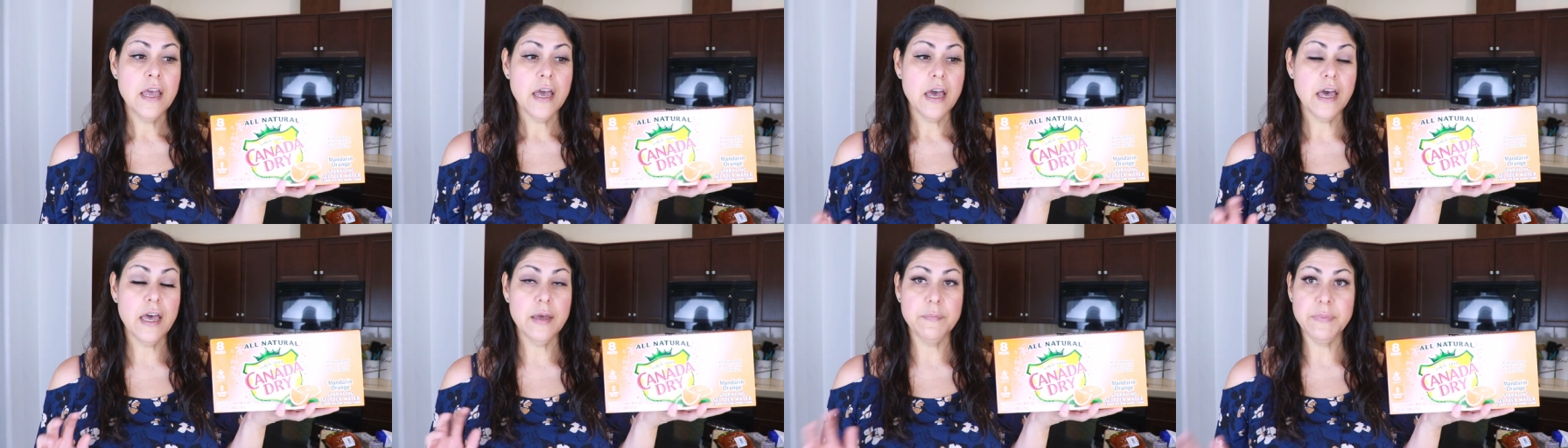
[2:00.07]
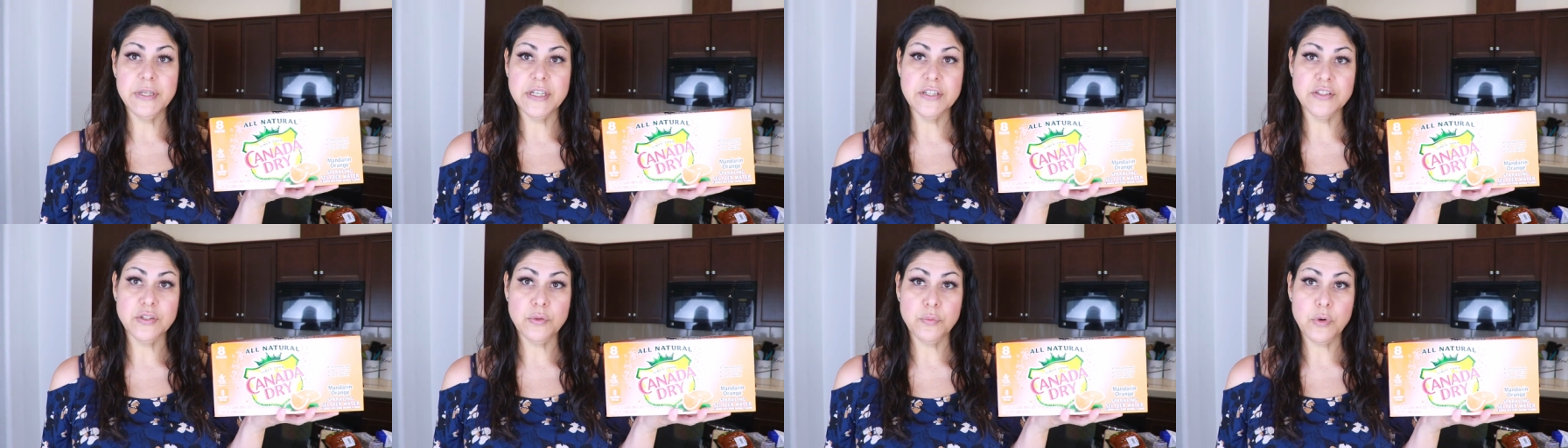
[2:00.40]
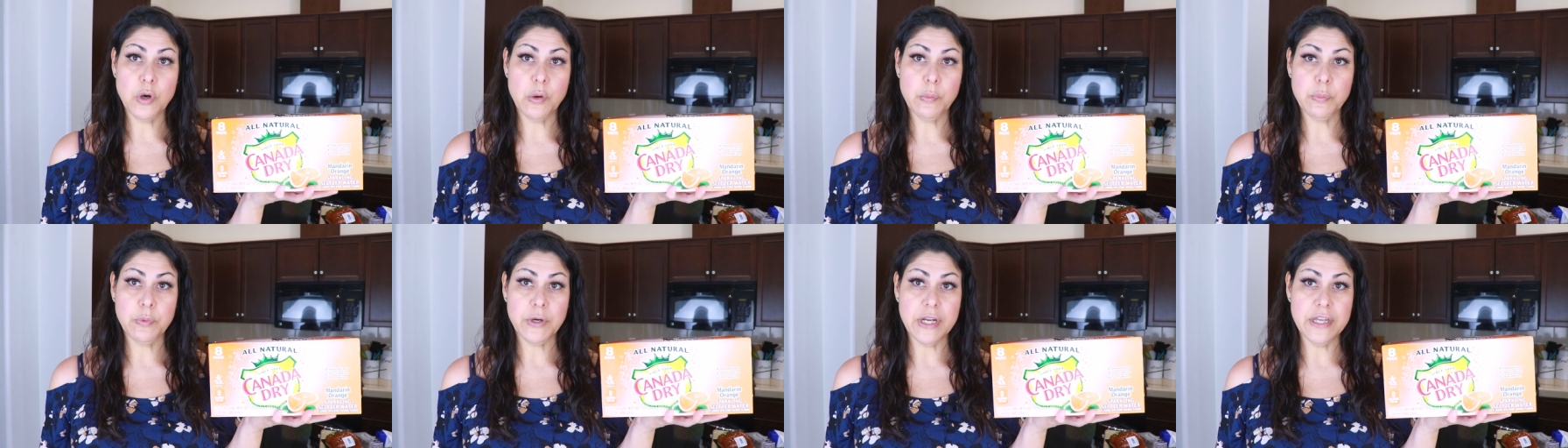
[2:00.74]
um, because it
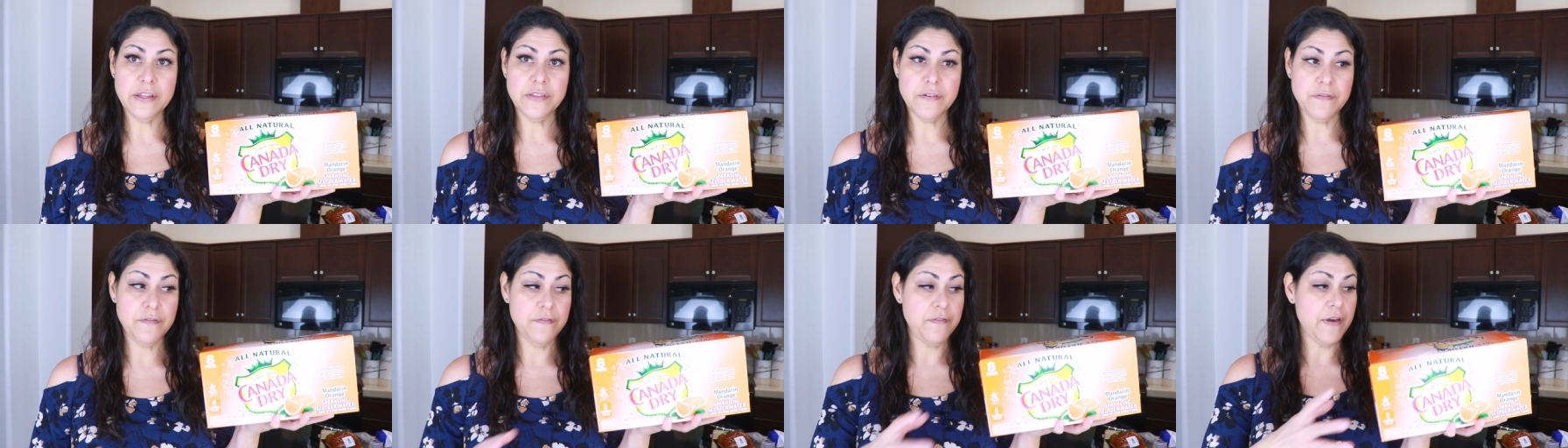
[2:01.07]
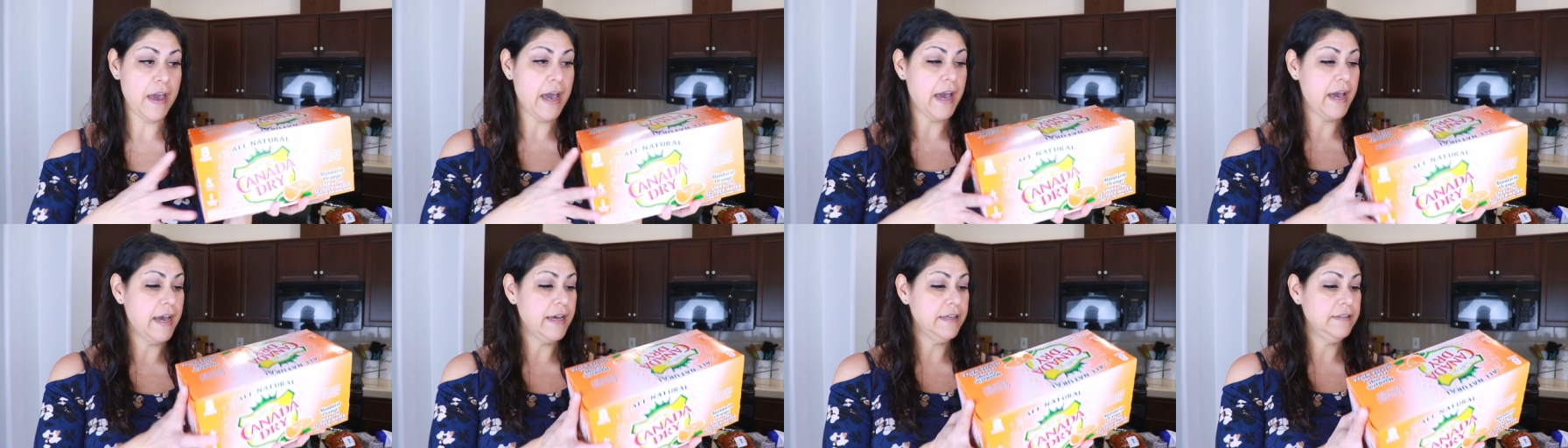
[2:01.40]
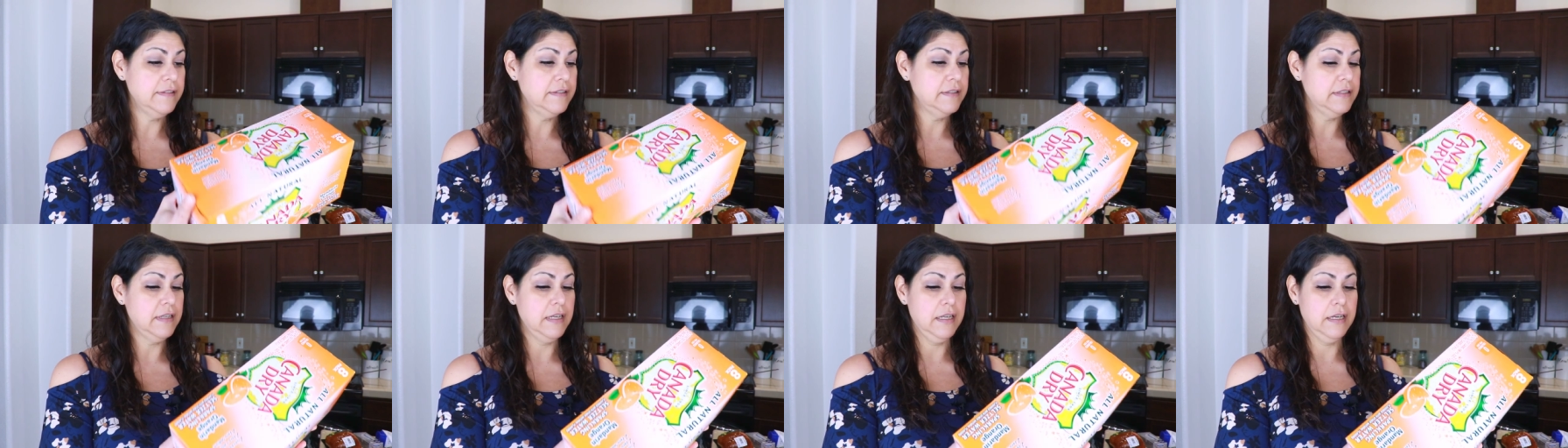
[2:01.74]
won't break the fast.